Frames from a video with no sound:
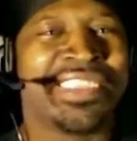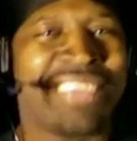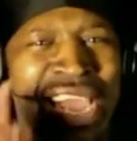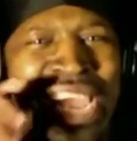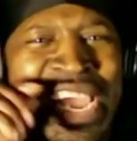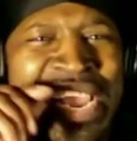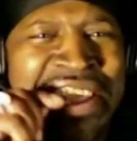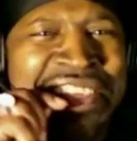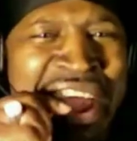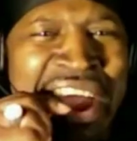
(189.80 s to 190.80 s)

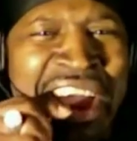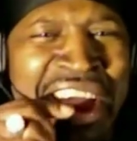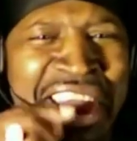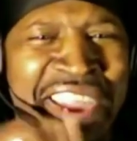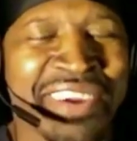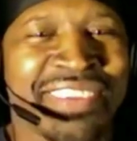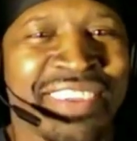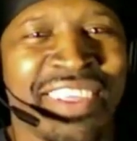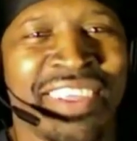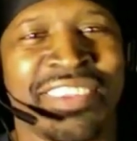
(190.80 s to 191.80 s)

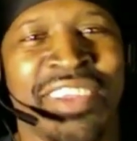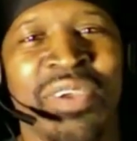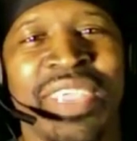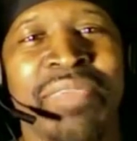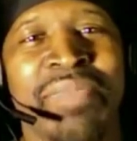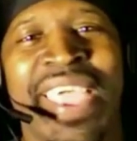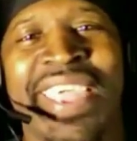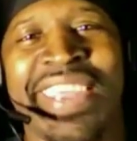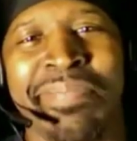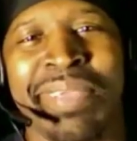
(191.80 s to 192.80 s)
Dangers! Look, don't get
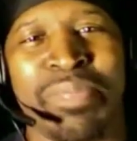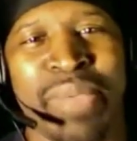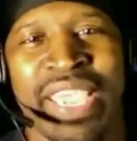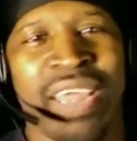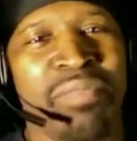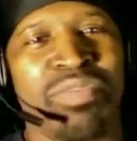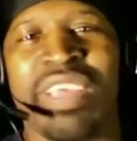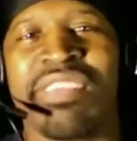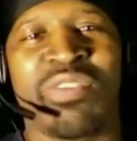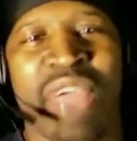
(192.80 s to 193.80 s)
mad at me, babe. I'm
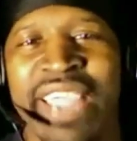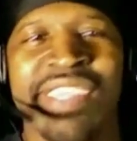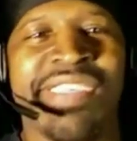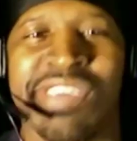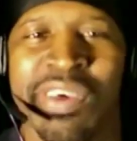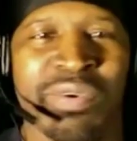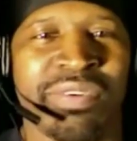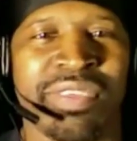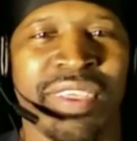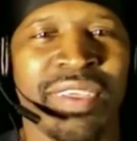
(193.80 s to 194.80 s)
just cracking
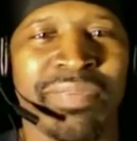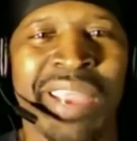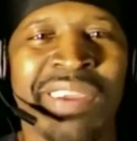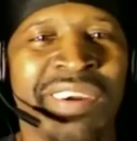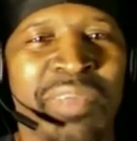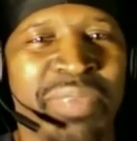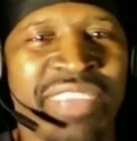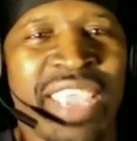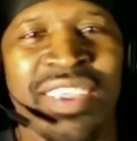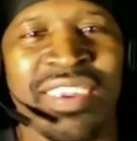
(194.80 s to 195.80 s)
jokes. My girl be
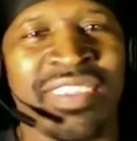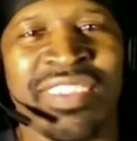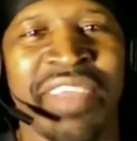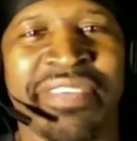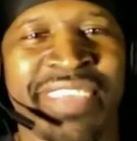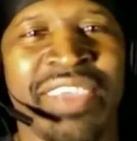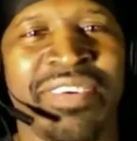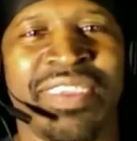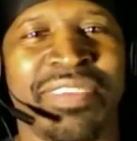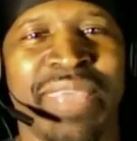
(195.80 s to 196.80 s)
taking this stuff
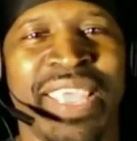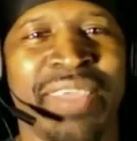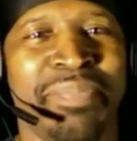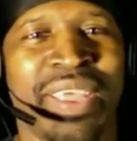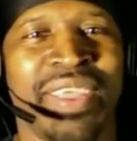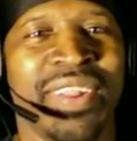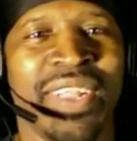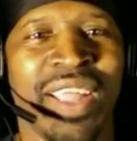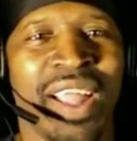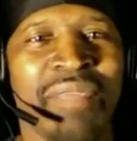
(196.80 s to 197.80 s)
serious, man, but
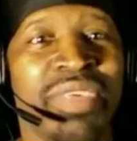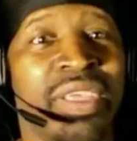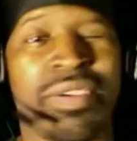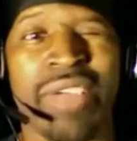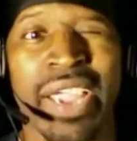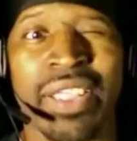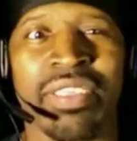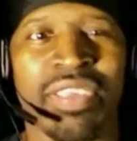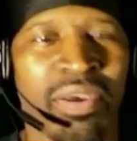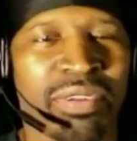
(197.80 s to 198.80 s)
I'm just
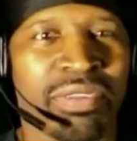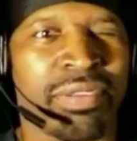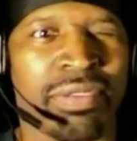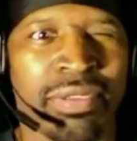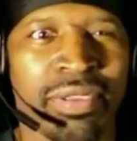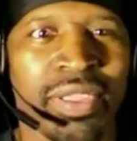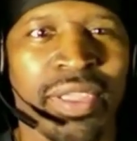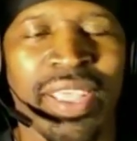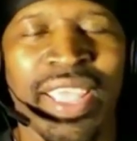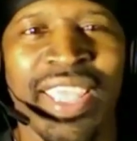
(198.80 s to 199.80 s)
cracking jokes.
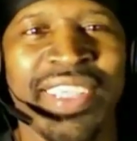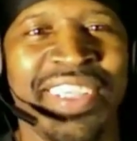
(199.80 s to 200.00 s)
Hey.